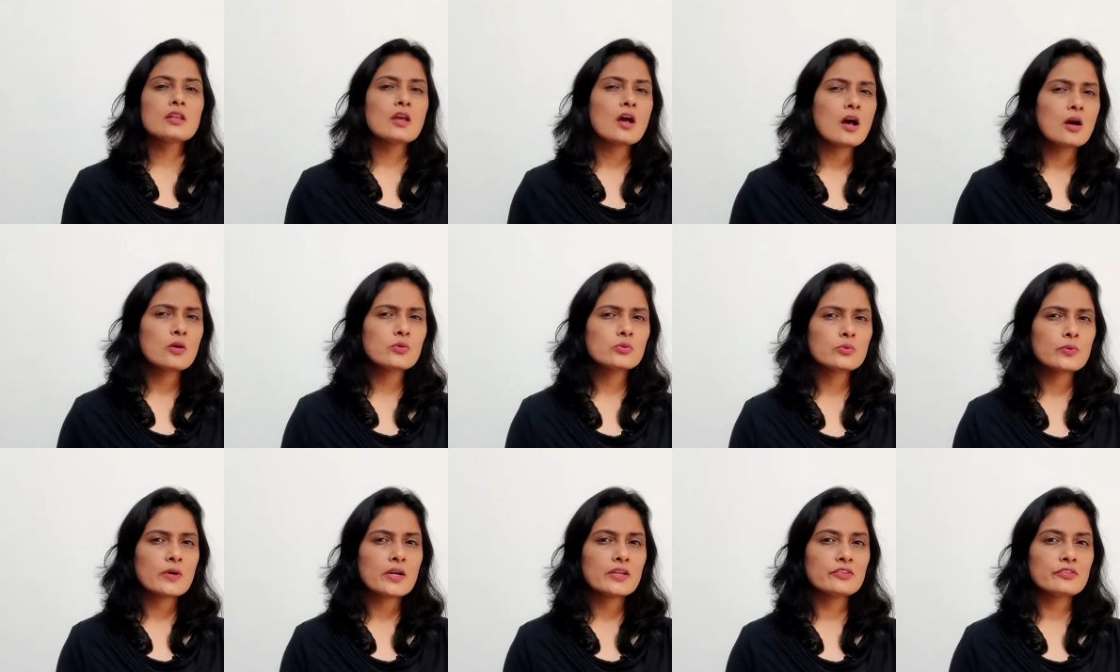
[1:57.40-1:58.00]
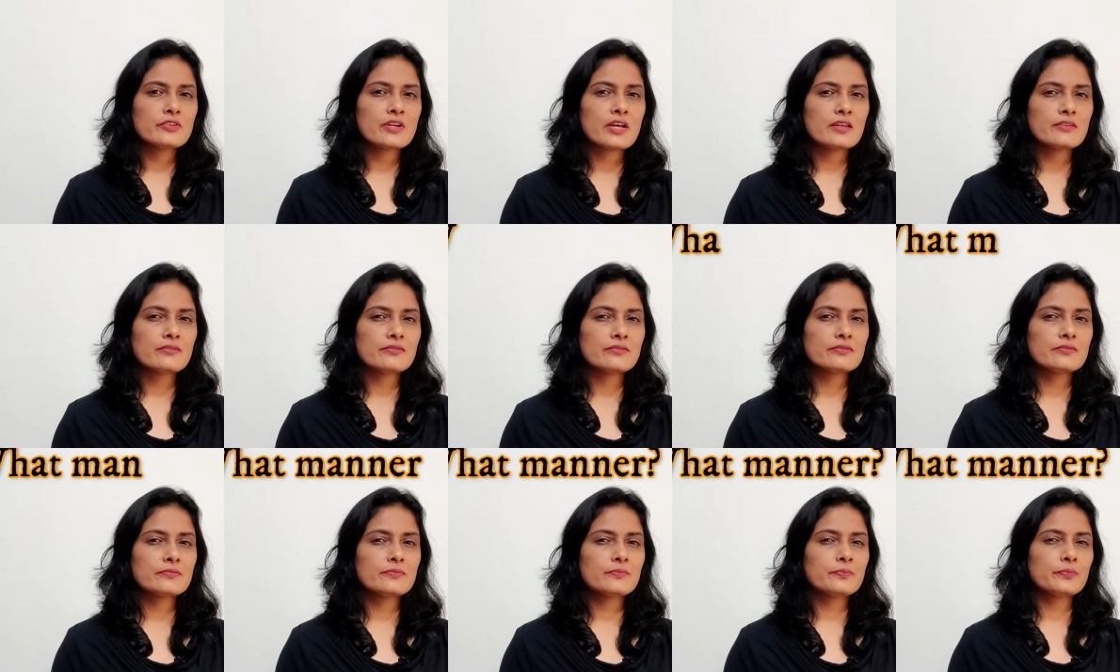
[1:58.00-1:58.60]
Now, how do I
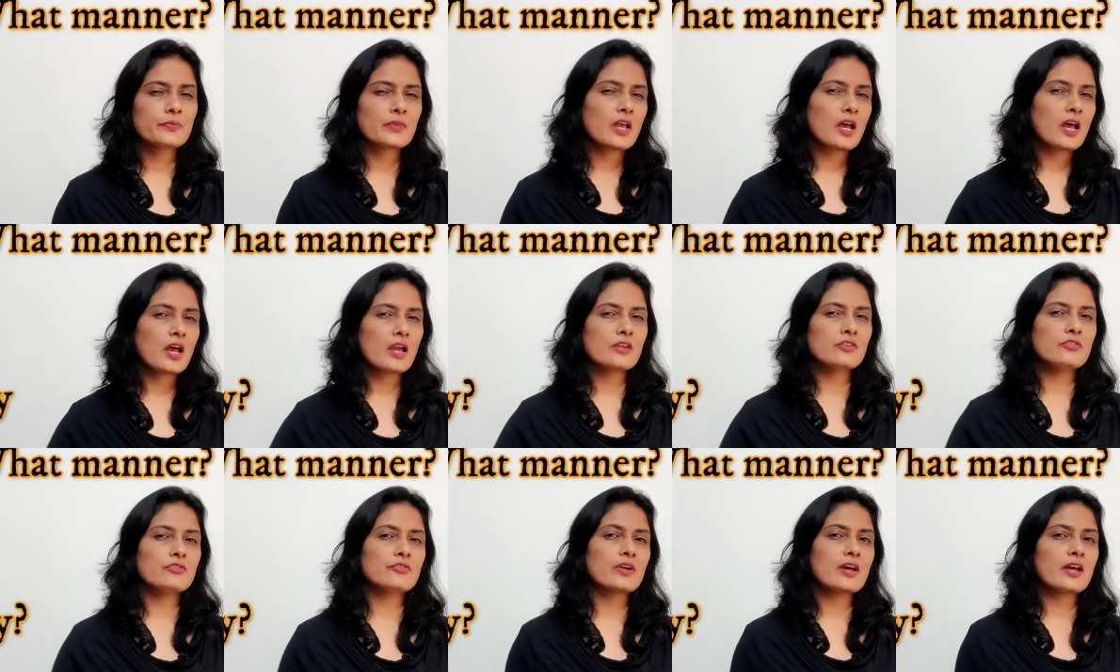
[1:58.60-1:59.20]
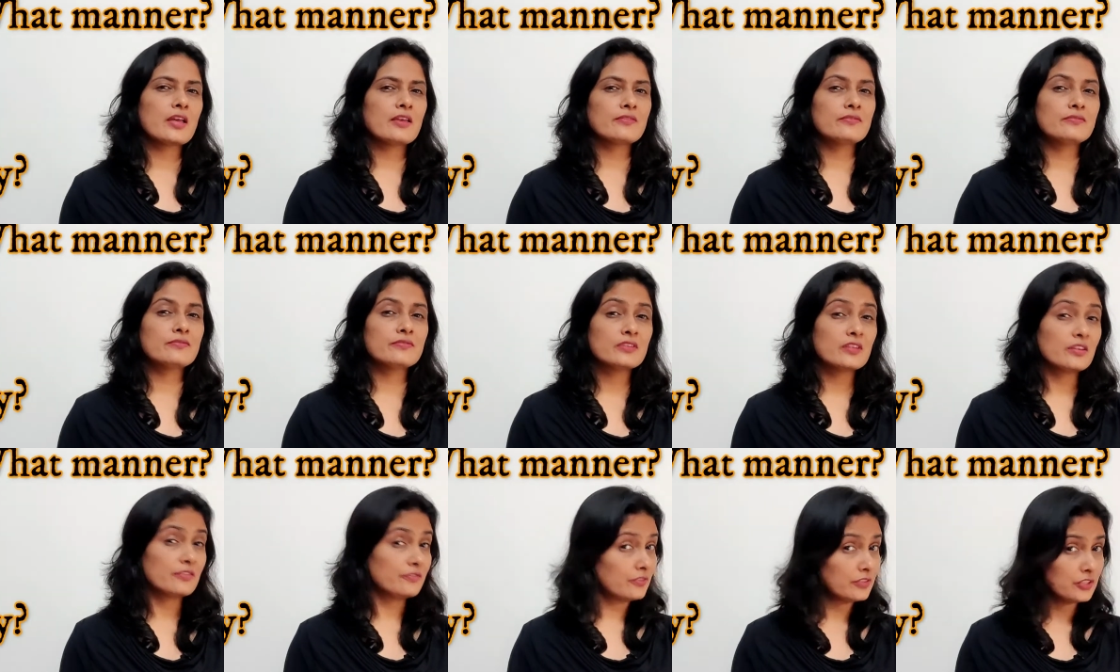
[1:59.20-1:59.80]
drive? I
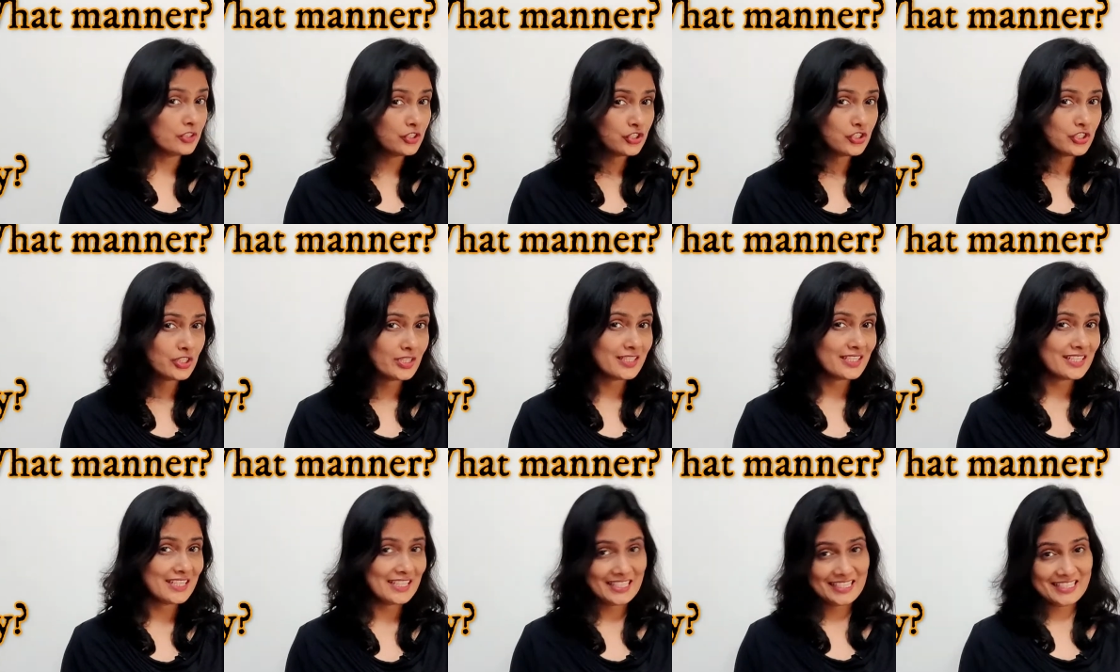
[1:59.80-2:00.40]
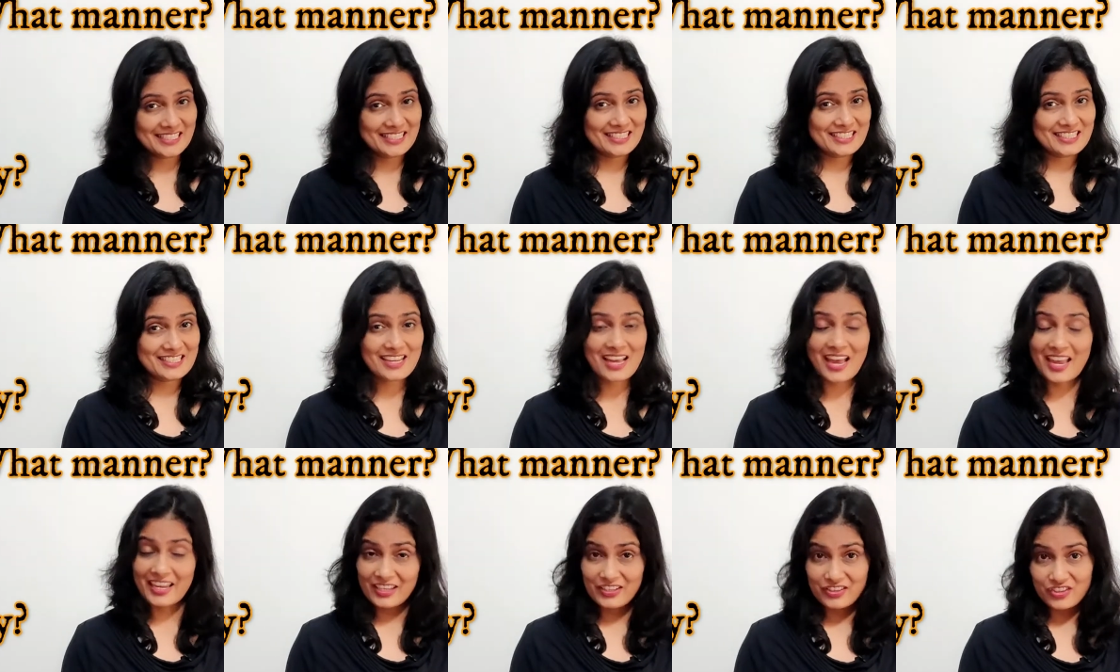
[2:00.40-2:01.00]
drive skillfully.
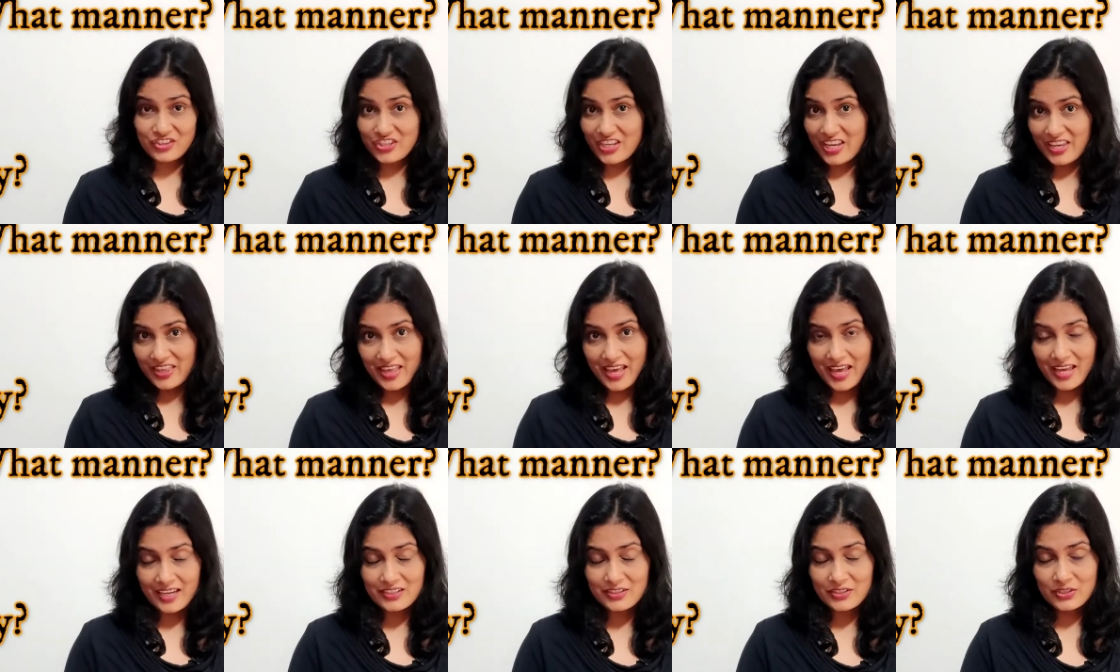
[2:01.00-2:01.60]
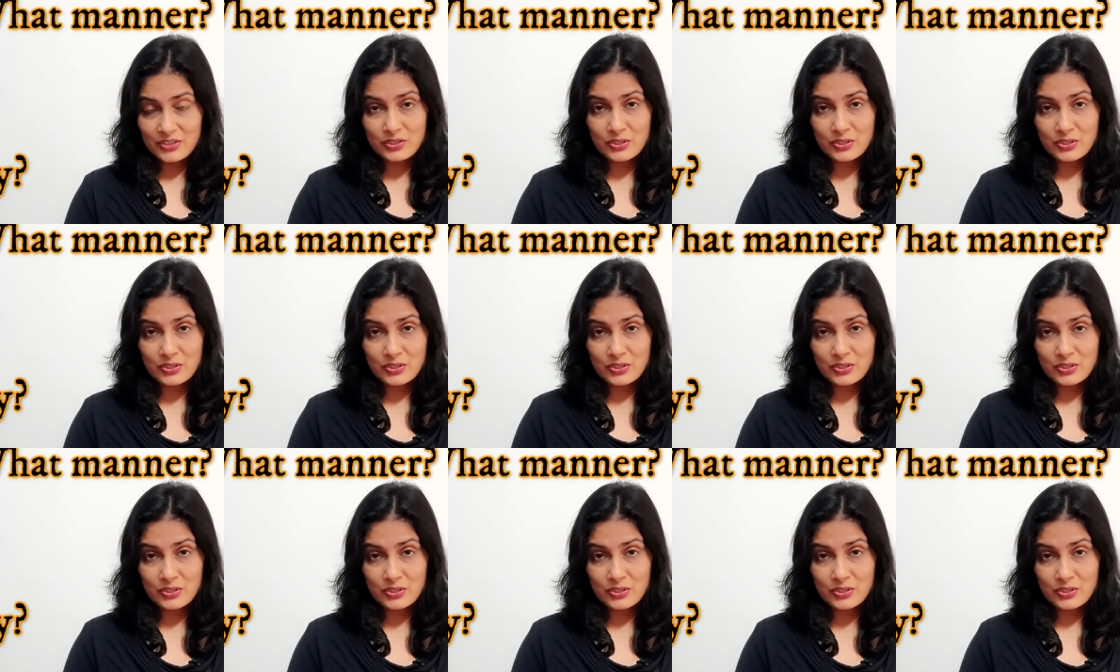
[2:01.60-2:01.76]
I can say that.